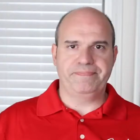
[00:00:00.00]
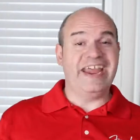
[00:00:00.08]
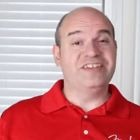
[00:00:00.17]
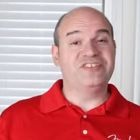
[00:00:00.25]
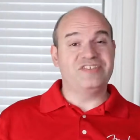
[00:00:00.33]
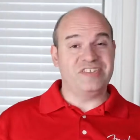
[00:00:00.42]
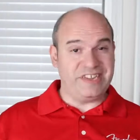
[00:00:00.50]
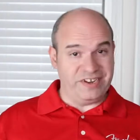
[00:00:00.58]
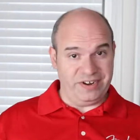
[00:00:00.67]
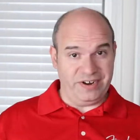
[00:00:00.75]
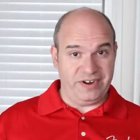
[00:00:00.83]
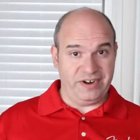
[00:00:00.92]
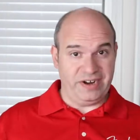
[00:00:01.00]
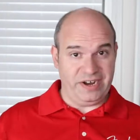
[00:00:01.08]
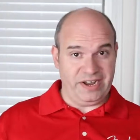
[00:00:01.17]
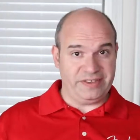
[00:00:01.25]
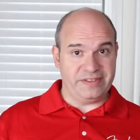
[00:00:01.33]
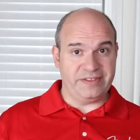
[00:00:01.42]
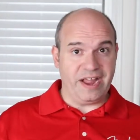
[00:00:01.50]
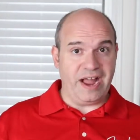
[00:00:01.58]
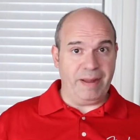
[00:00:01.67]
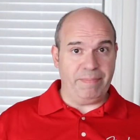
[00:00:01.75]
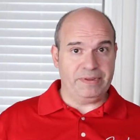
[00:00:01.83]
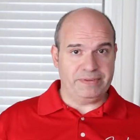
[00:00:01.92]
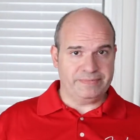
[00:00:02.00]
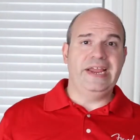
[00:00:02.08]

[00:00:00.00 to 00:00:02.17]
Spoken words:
and cedar at the top.